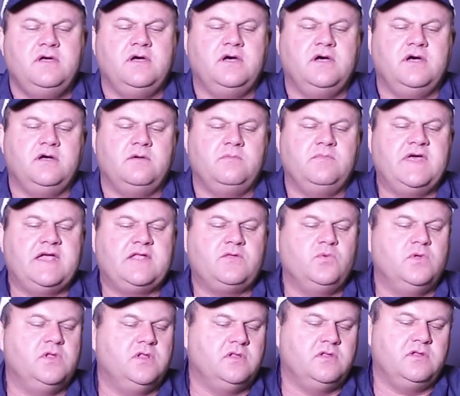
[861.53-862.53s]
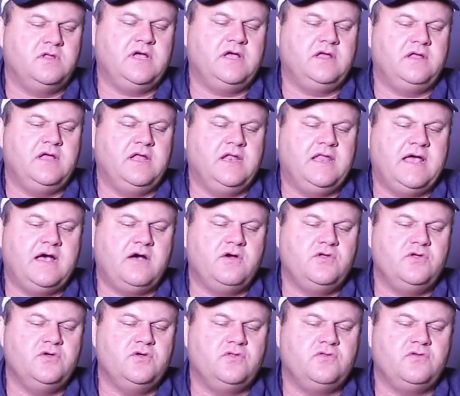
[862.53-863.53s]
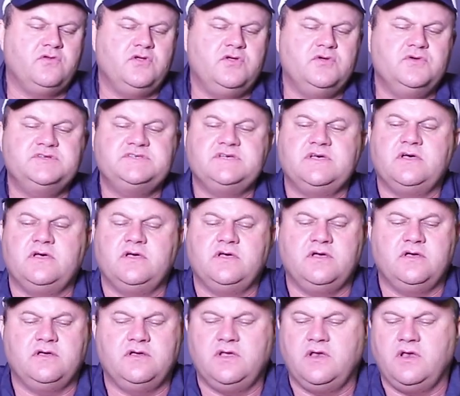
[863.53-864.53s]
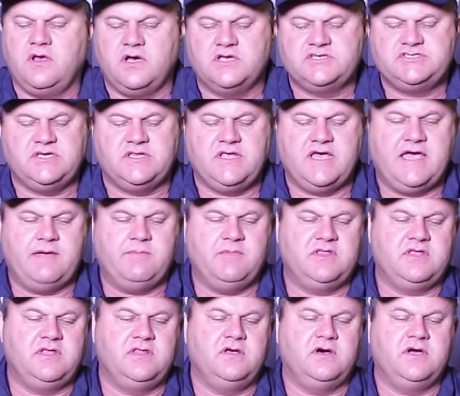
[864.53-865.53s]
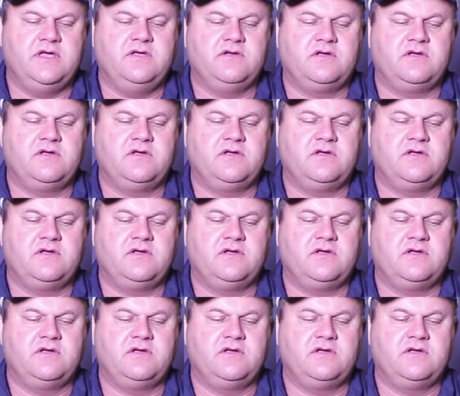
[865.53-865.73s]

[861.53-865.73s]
that will allow you to use a larger diameter die.